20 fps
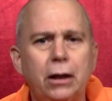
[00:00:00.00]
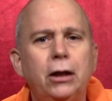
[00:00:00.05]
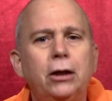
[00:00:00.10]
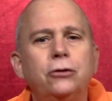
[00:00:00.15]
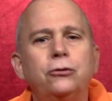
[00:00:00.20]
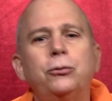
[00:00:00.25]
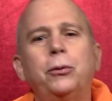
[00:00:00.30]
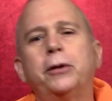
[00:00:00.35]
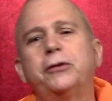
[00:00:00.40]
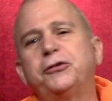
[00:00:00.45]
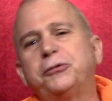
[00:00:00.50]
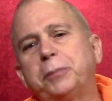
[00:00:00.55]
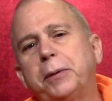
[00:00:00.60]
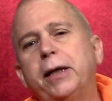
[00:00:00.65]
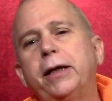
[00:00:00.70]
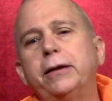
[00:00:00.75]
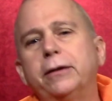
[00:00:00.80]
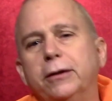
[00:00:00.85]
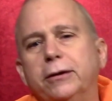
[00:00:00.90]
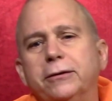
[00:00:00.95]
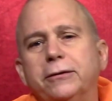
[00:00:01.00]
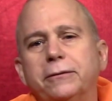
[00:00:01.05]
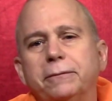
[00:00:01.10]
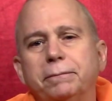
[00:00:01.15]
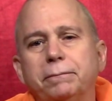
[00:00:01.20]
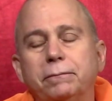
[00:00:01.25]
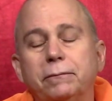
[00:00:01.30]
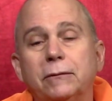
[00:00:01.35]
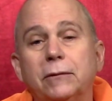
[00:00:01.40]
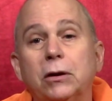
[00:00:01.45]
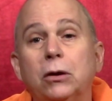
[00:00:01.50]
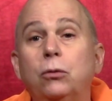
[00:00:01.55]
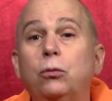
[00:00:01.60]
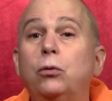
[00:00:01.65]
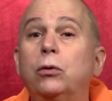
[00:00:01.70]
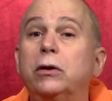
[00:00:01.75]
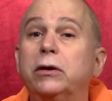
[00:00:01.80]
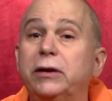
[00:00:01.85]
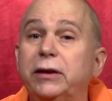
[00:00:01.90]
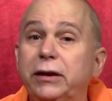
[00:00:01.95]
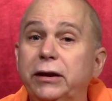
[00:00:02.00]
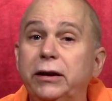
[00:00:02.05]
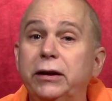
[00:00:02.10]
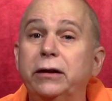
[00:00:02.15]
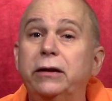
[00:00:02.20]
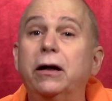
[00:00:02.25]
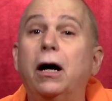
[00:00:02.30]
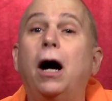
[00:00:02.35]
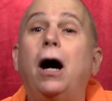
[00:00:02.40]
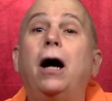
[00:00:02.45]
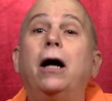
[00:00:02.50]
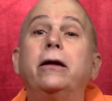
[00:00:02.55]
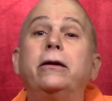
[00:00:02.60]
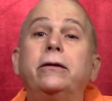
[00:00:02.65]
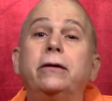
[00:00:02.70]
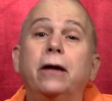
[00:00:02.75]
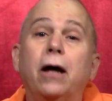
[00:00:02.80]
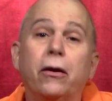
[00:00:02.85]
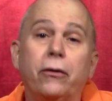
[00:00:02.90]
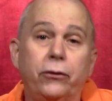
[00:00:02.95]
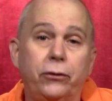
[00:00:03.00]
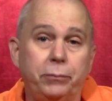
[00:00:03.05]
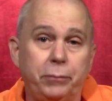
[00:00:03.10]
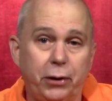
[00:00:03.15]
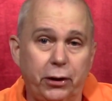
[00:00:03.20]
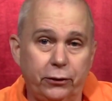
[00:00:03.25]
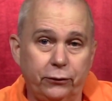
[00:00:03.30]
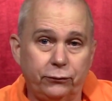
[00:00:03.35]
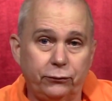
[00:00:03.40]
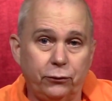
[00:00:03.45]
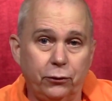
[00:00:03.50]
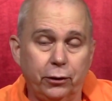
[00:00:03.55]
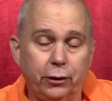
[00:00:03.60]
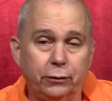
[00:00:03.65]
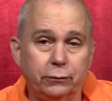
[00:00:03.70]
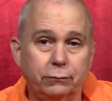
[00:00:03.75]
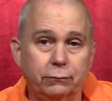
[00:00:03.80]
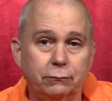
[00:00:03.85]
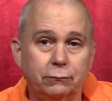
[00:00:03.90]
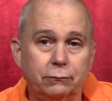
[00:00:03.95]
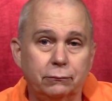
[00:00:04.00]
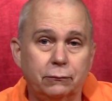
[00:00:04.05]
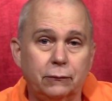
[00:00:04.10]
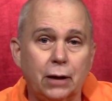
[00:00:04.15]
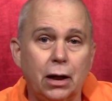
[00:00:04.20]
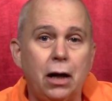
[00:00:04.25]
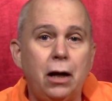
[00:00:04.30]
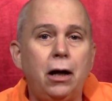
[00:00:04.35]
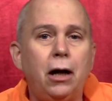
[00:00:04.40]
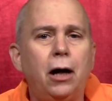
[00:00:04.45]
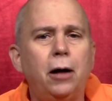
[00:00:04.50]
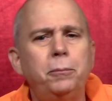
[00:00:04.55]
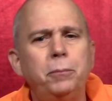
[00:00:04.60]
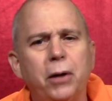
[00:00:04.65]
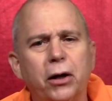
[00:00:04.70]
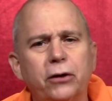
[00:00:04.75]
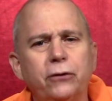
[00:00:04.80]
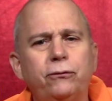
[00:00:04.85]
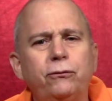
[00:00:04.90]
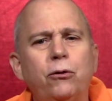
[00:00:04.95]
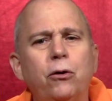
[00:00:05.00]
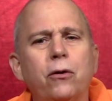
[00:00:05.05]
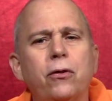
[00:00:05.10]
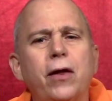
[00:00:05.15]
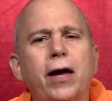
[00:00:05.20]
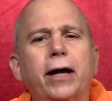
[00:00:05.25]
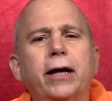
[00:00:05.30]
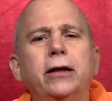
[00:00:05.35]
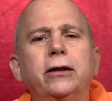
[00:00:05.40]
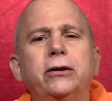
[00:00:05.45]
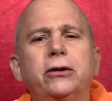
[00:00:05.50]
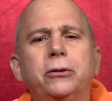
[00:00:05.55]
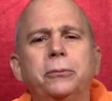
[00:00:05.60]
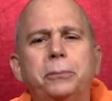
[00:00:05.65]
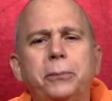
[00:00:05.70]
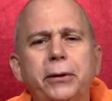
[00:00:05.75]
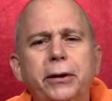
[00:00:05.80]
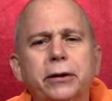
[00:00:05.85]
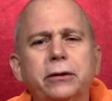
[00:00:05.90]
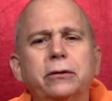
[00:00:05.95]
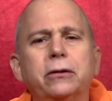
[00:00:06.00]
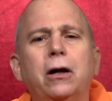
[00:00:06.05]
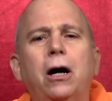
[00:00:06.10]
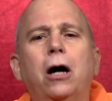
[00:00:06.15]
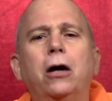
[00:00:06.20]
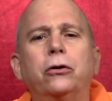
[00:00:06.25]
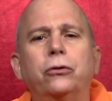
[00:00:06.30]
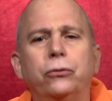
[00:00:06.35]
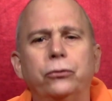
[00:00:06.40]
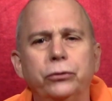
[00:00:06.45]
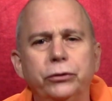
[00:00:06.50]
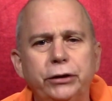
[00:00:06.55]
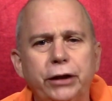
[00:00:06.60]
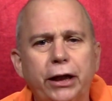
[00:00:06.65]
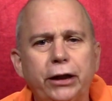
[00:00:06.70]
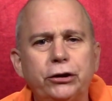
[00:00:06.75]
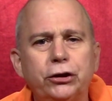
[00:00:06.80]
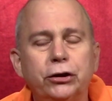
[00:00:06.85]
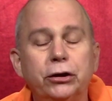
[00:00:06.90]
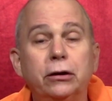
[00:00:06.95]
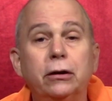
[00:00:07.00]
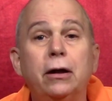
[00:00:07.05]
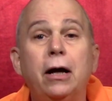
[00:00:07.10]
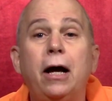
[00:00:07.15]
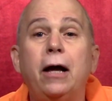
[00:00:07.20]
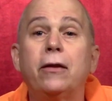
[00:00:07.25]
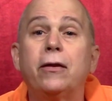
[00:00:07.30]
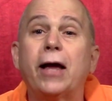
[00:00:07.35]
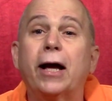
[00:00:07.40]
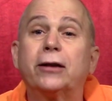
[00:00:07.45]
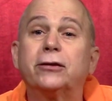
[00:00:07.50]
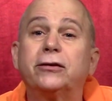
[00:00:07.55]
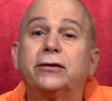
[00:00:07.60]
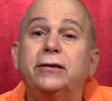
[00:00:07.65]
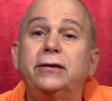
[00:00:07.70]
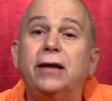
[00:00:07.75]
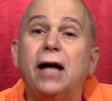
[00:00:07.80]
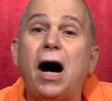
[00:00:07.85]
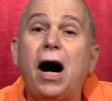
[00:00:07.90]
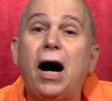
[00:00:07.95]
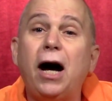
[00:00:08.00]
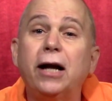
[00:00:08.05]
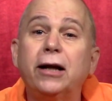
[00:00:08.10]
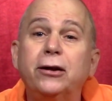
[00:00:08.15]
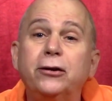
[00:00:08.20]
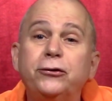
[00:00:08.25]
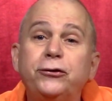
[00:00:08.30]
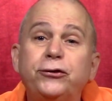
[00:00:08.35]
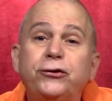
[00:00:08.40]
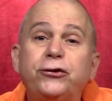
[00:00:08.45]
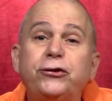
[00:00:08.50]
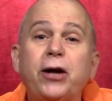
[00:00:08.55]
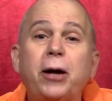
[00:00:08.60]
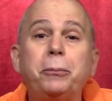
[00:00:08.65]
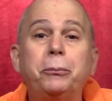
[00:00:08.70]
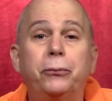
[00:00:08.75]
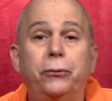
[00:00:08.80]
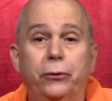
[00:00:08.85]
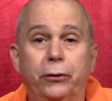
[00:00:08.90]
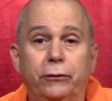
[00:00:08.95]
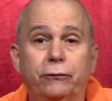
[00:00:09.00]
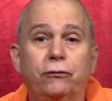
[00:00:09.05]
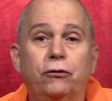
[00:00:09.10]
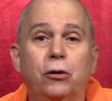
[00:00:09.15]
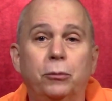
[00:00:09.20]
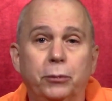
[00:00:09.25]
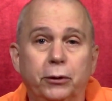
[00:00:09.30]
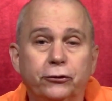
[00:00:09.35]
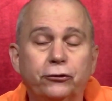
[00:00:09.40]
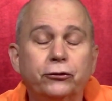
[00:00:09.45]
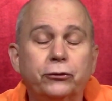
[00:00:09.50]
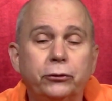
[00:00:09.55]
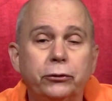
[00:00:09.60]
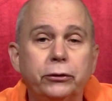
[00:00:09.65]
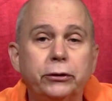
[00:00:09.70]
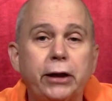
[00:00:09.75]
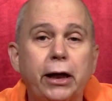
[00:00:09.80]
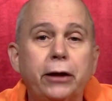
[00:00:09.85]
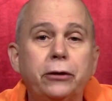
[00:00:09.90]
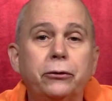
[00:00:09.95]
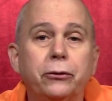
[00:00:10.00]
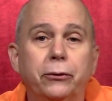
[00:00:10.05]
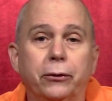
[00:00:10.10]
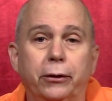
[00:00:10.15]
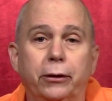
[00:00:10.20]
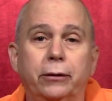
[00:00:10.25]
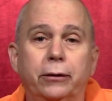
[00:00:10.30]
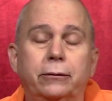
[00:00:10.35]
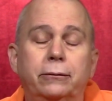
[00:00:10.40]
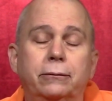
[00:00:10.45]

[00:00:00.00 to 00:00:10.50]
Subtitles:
To explain this, we'll need another metaphor. A metaphor that can depict a creation that's non-separate from its creator.